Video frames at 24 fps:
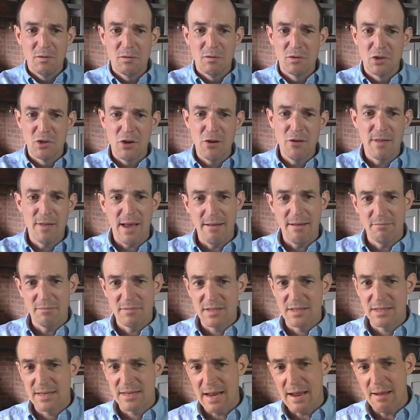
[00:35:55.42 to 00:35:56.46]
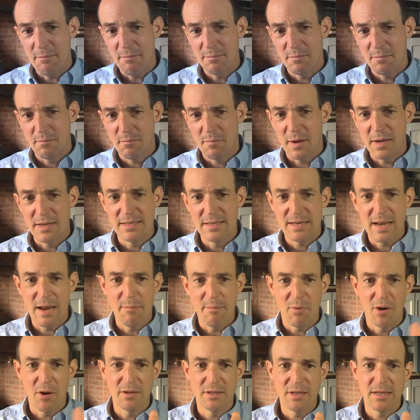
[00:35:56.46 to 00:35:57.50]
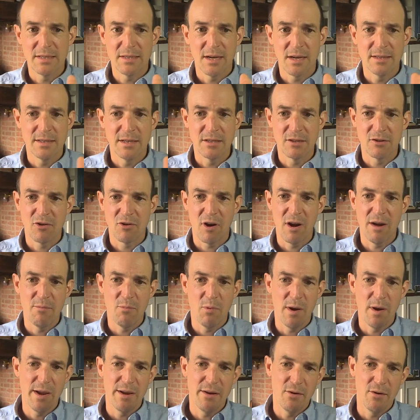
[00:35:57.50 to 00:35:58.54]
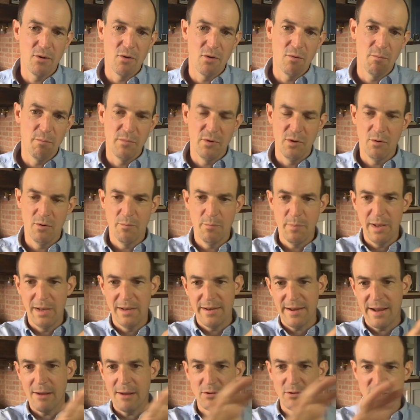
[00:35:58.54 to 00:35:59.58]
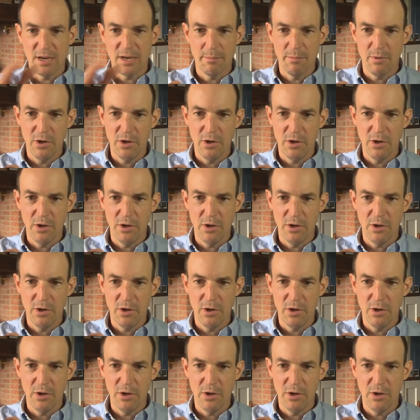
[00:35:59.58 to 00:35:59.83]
do that step-by-step process I described, where you're building out some